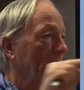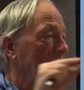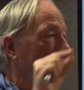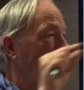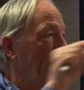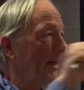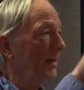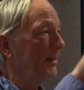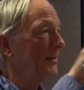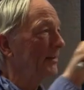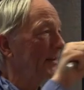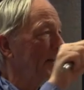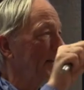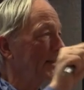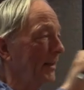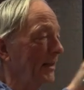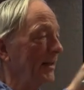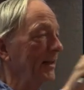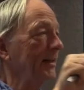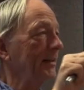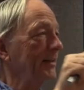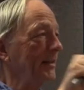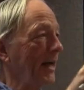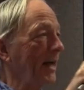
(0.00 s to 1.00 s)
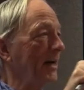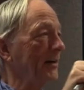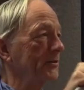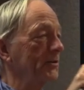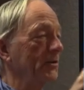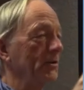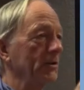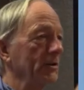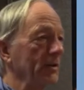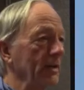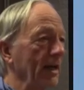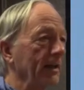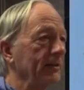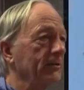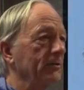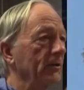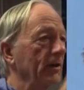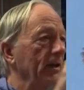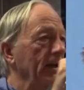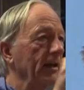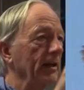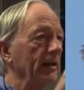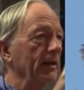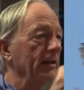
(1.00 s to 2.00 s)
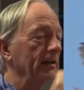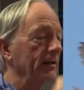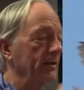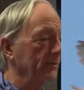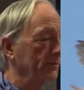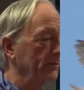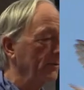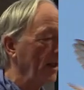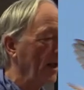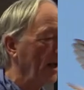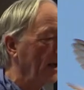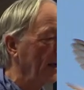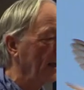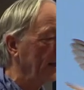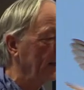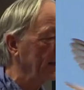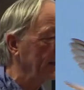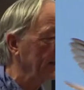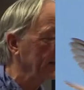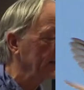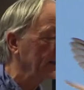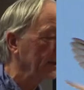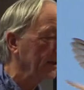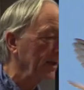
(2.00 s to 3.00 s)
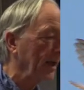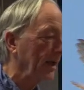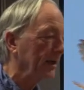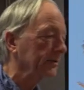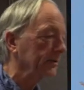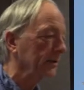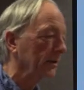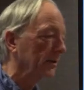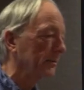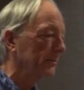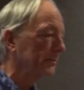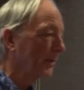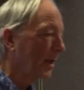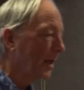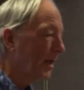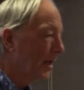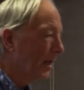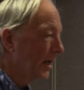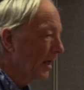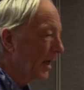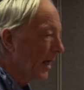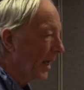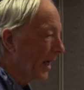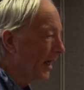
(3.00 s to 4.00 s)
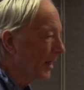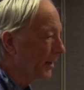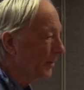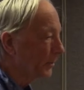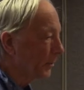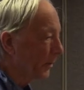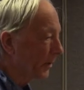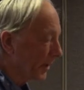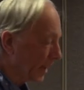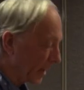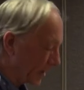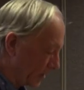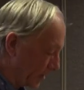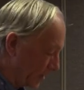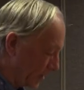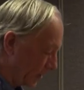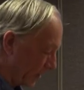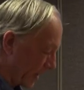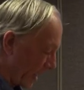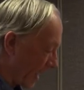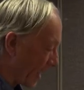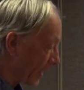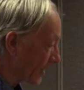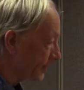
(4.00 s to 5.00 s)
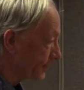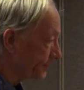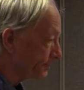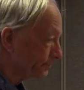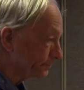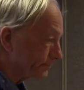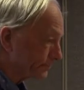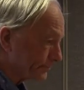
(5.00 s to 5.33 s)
And uh, get it down to the nectarine, get the, fly, get the nectar. And when they do that,